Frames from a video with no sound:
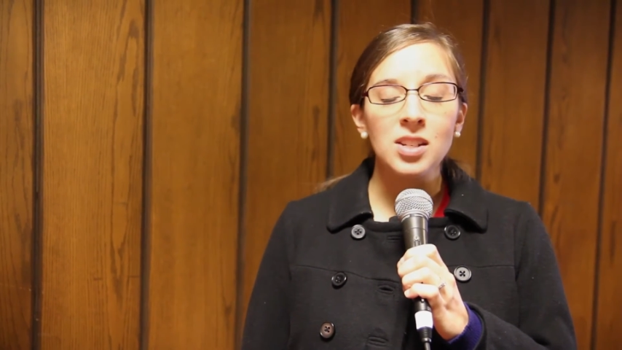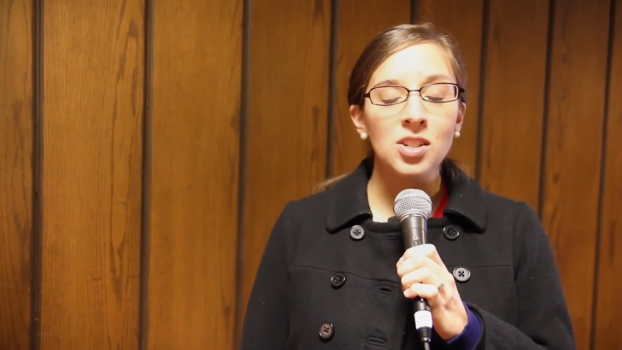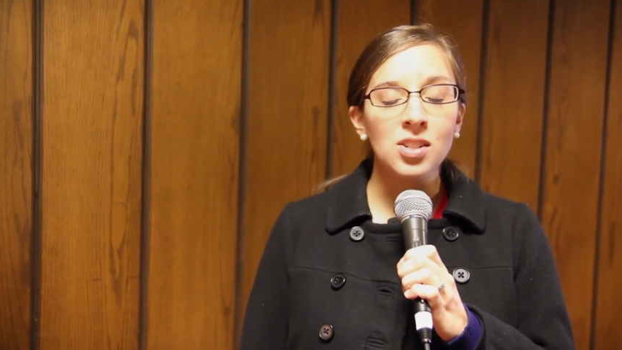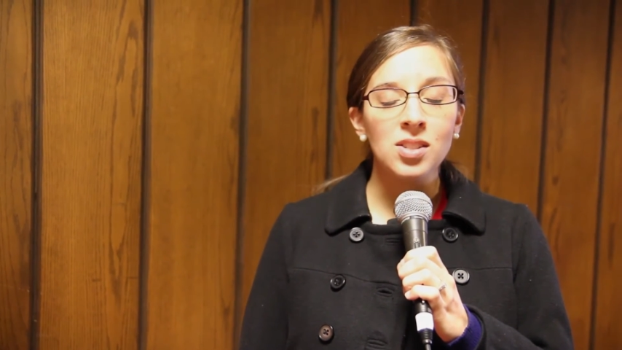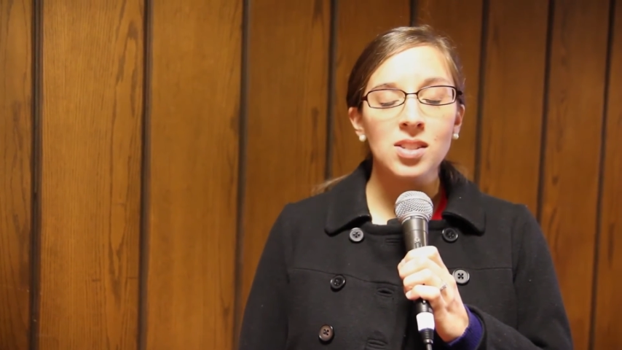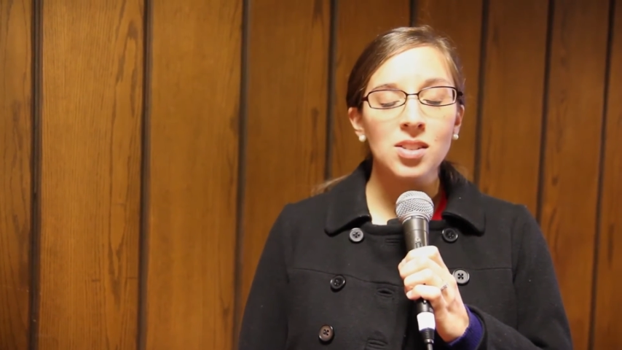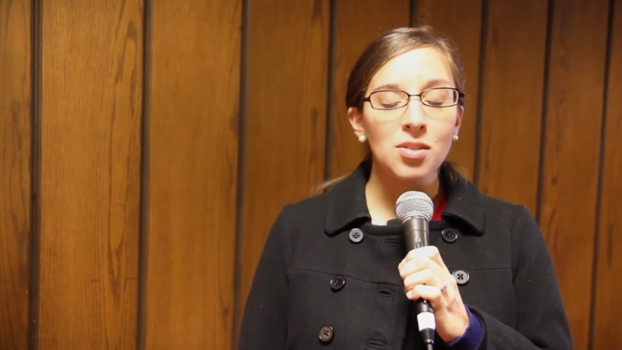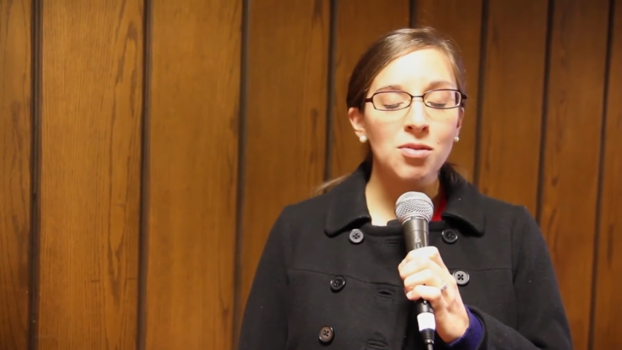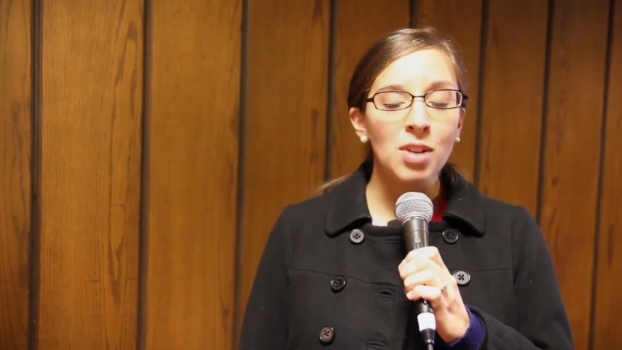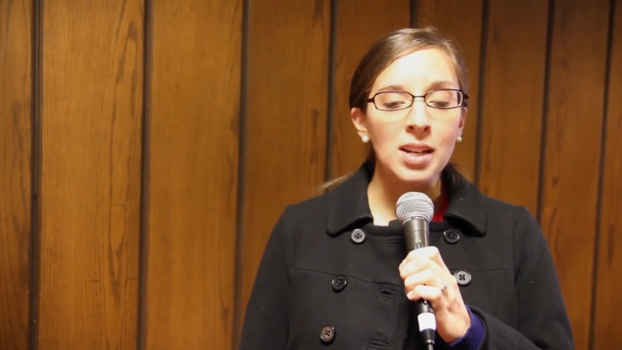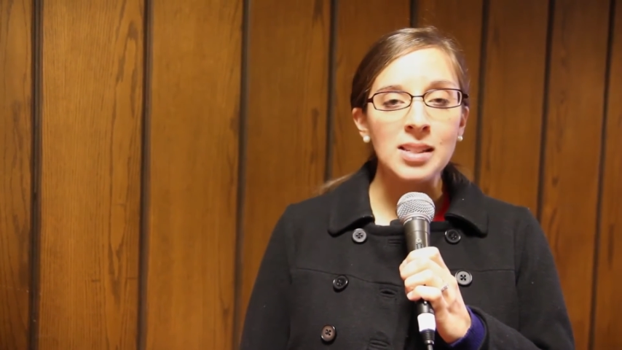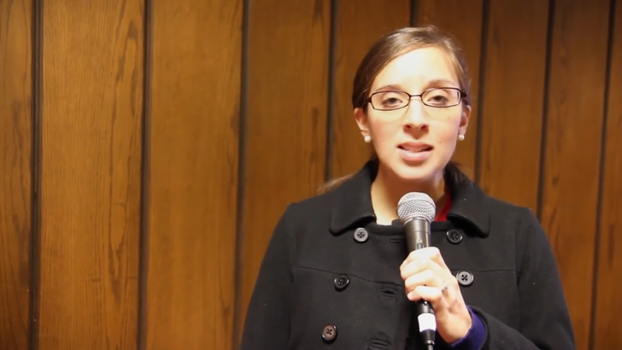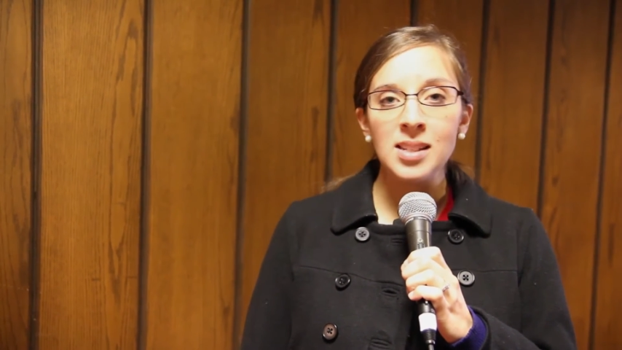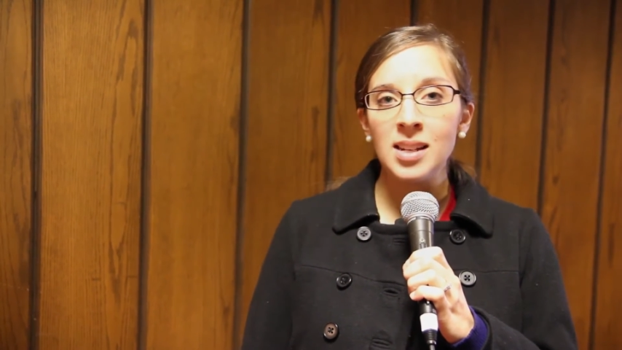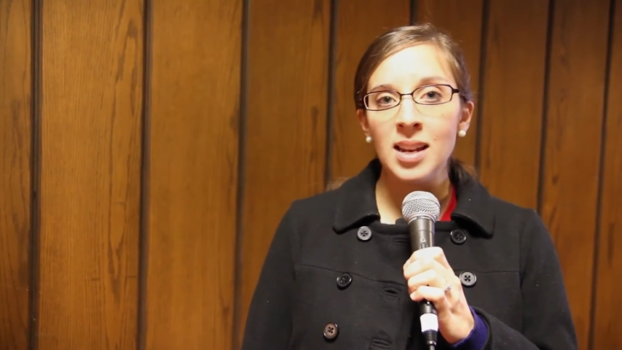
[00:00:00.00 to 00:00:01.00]
just
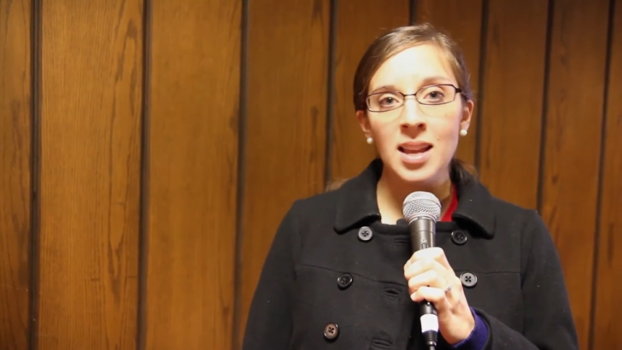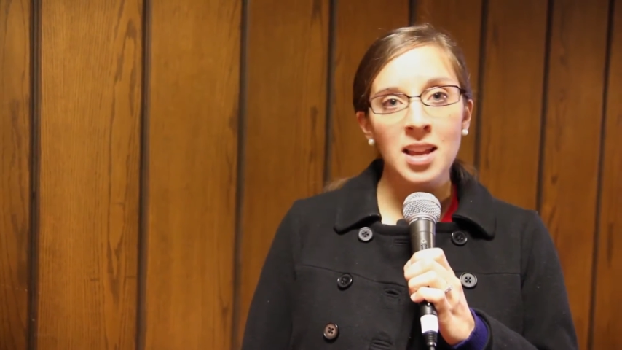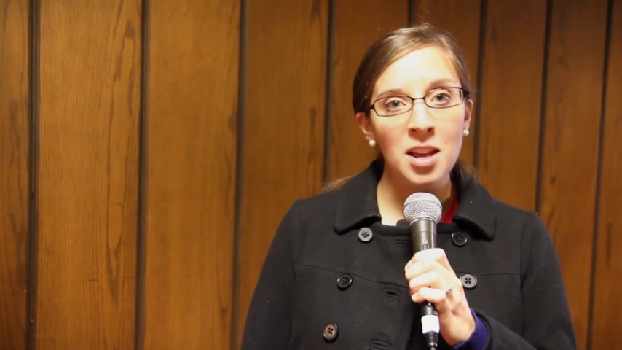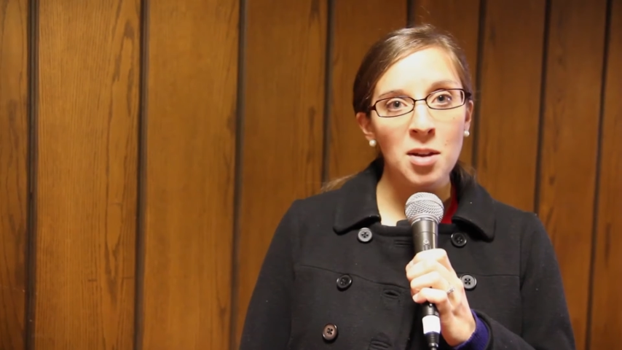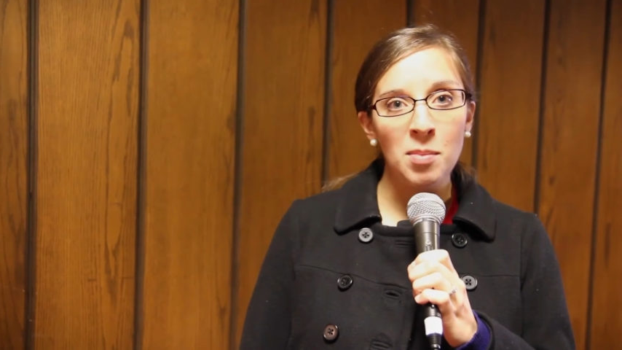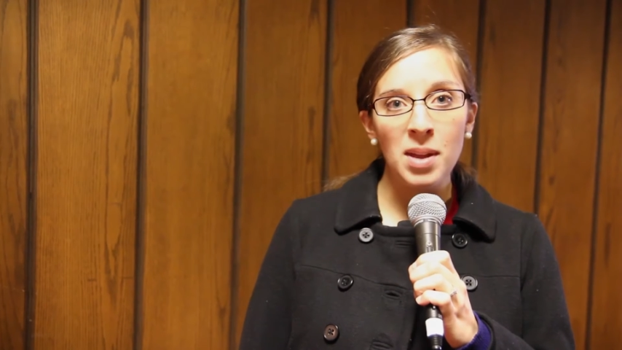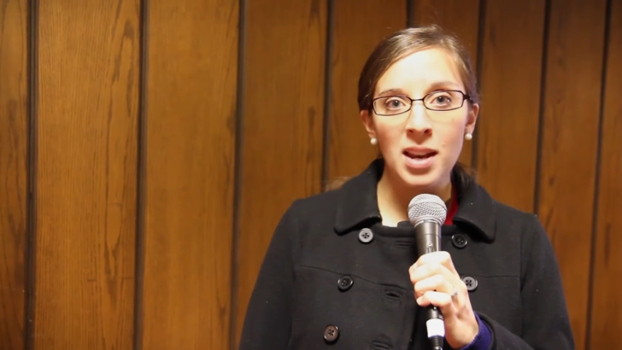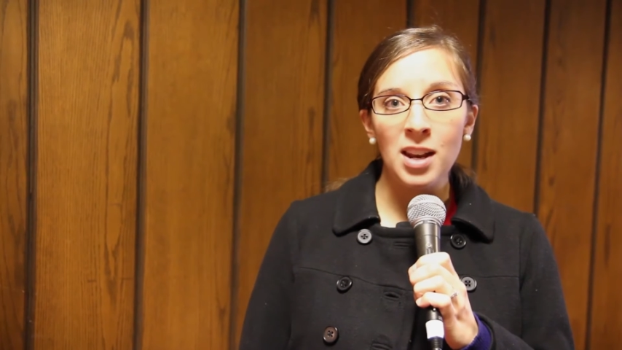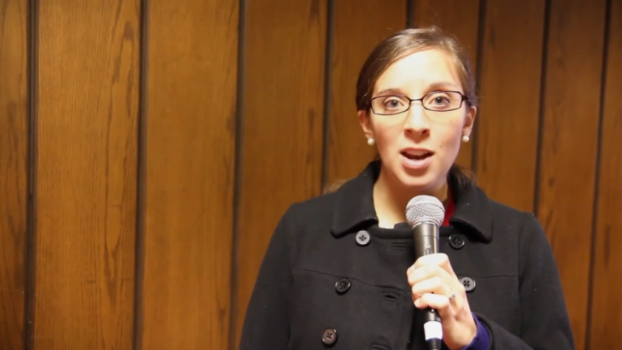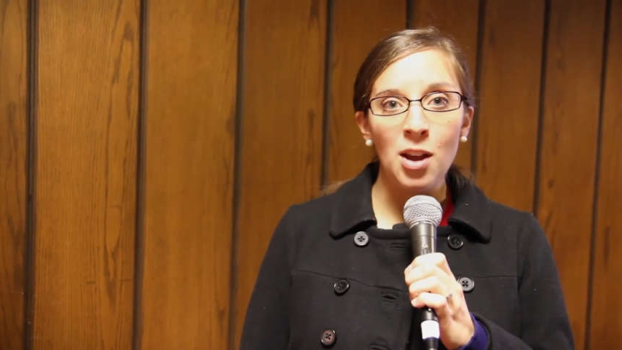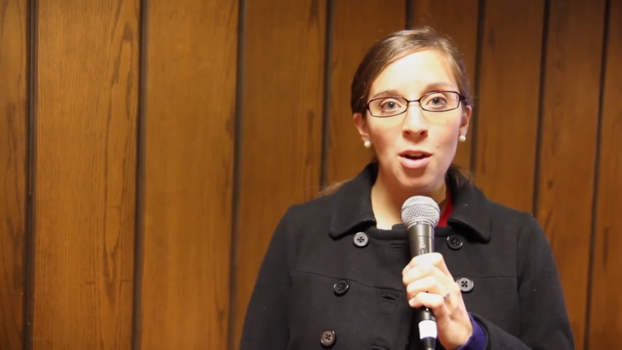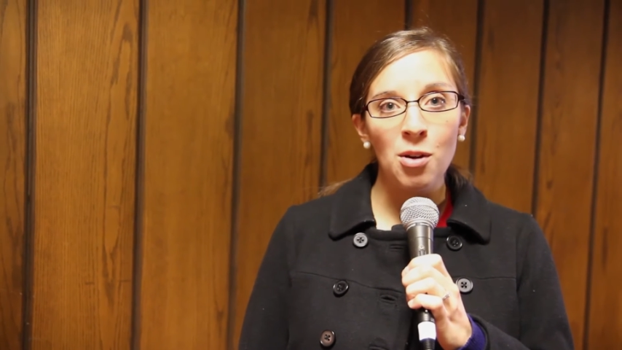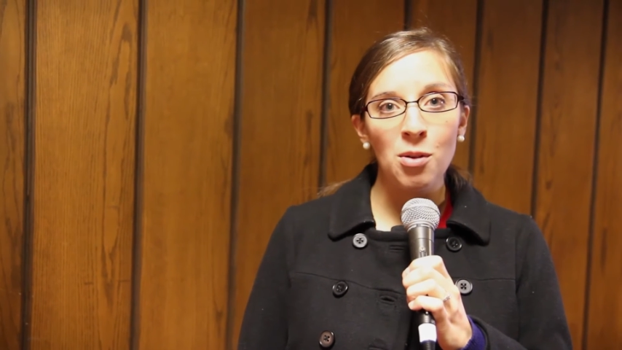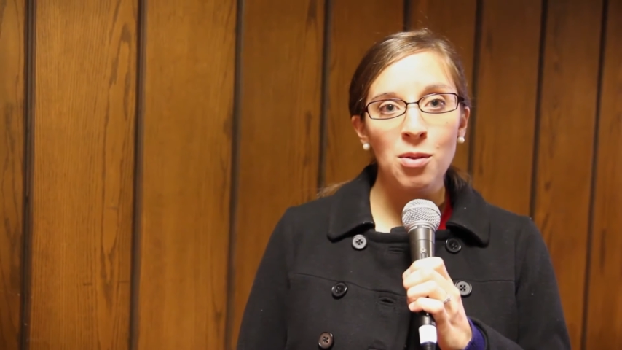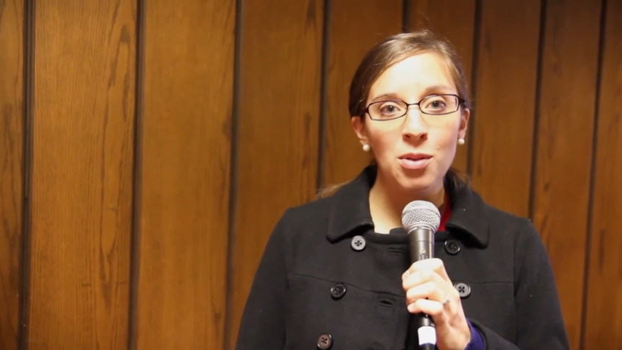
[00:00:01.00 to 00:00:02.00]
rest in Him and
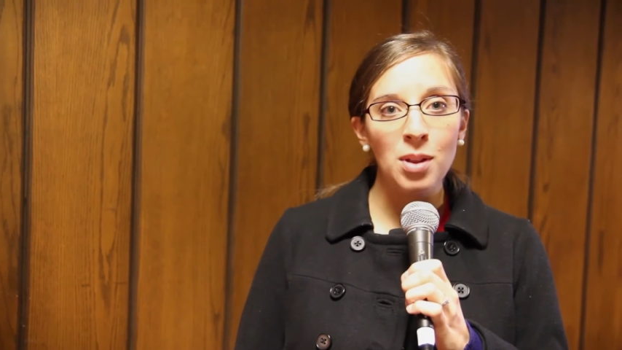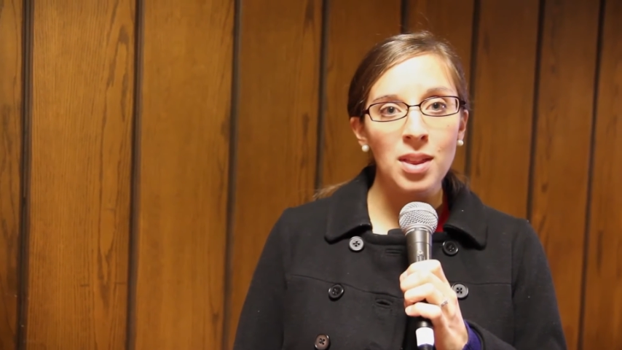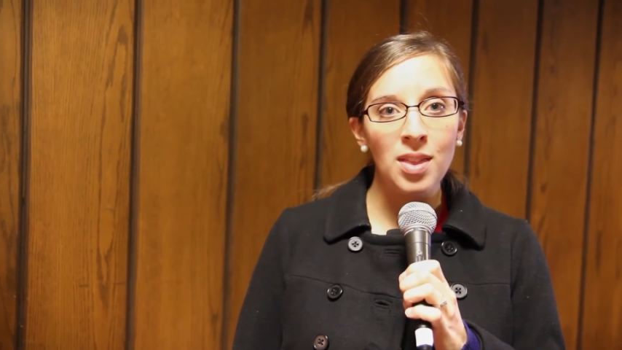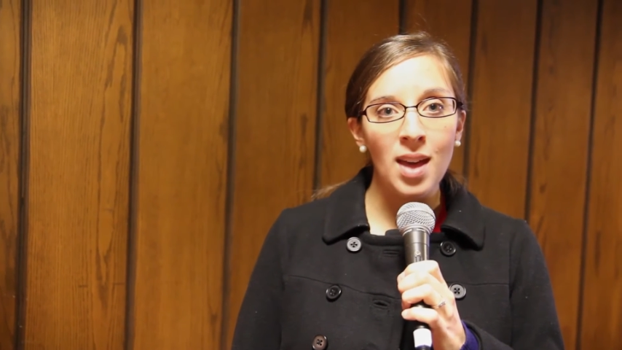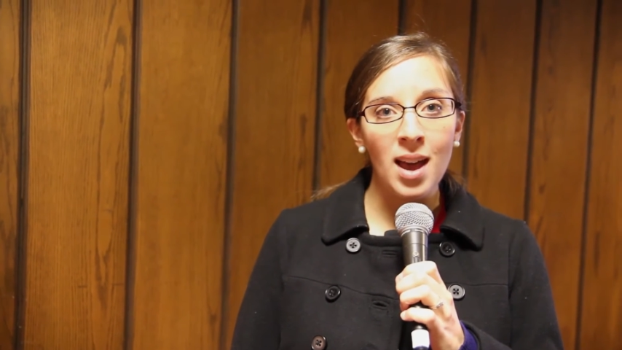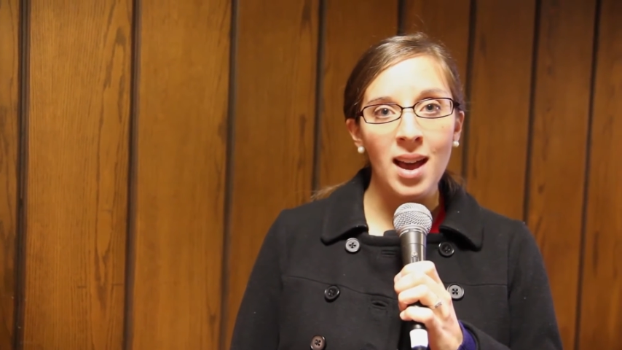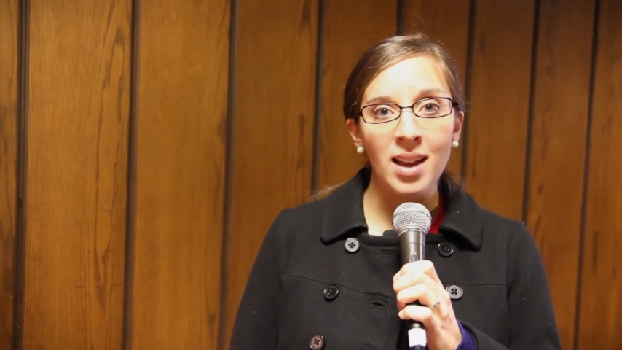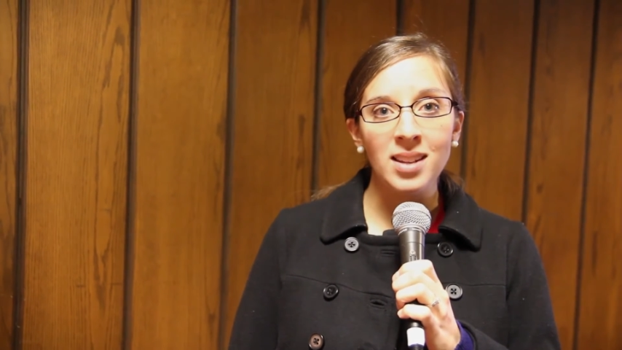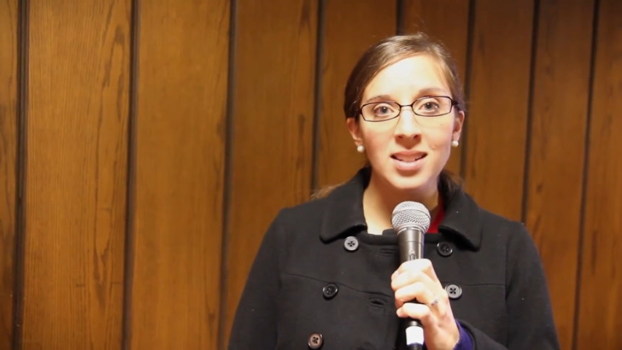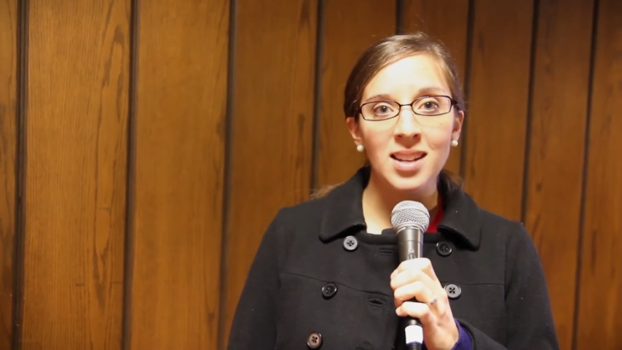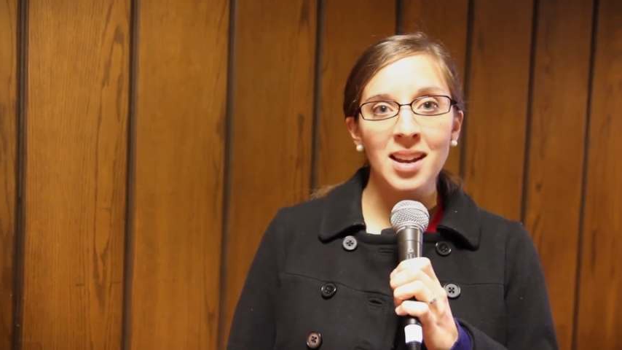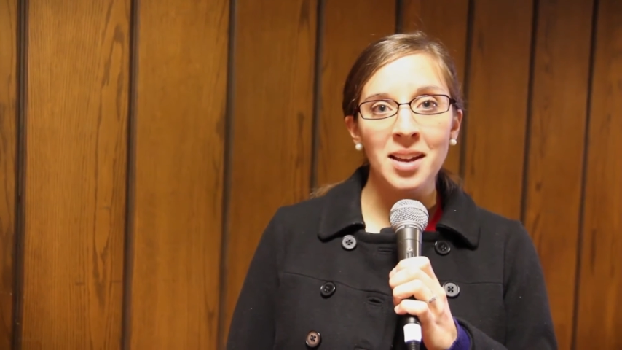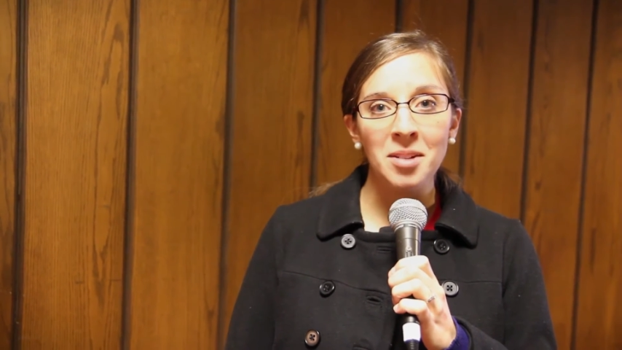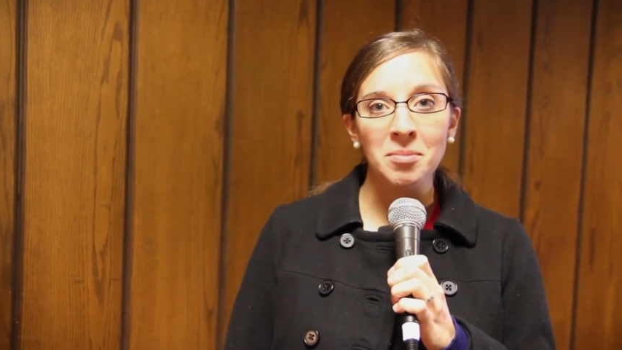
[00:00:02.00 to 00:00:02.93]
know that